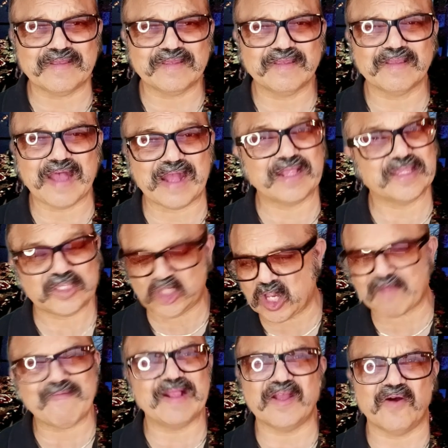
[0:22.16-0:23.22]
I didn't
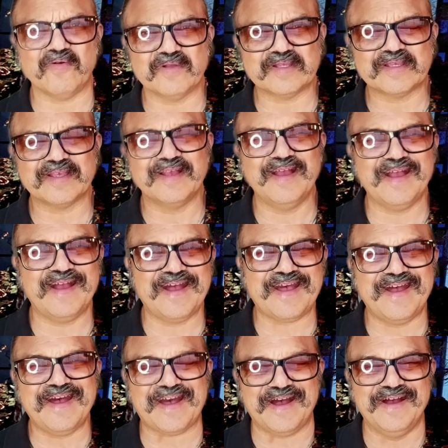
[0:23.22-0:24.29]
check my notes.
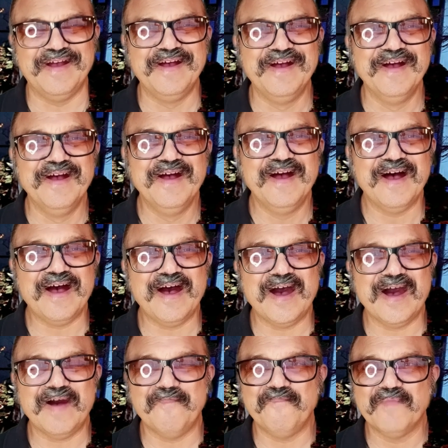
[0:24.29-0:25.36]

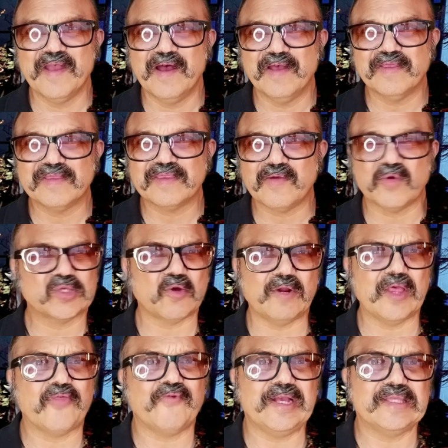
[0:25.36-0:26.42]
There was
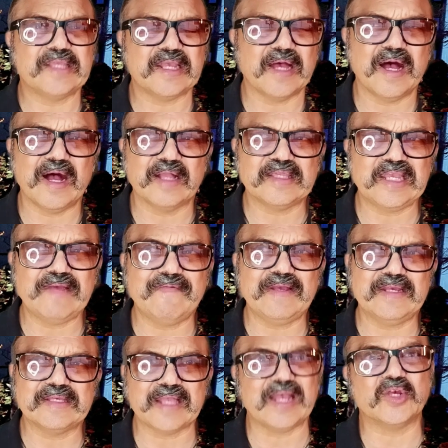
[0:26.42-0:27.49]
only three
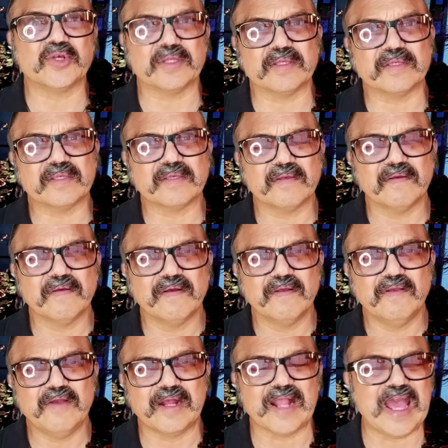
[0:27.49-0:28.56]
TV stations.
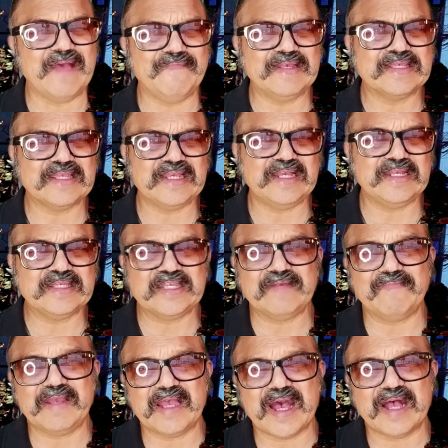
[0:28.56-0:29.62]
You had ABC,
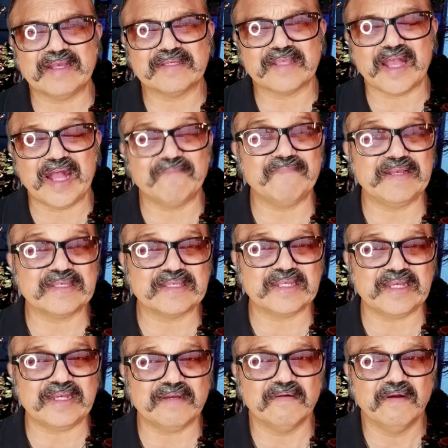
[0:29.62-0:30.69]
CBS,
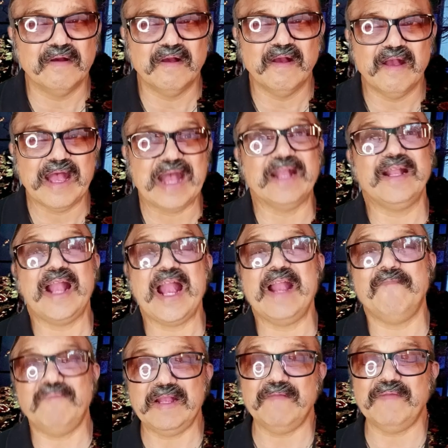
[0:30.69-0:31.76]
NBC, and
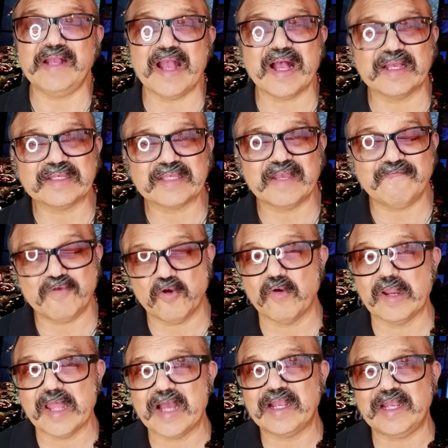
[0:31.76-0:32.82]
KPBS, if you were
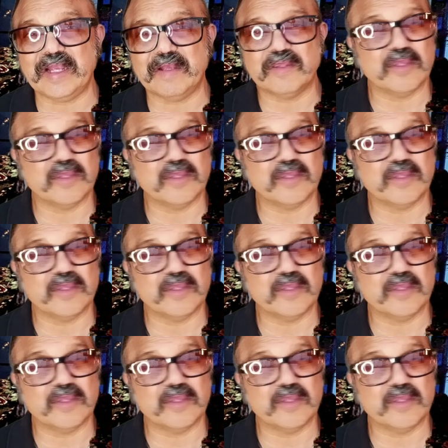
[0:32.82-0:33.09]
lucky.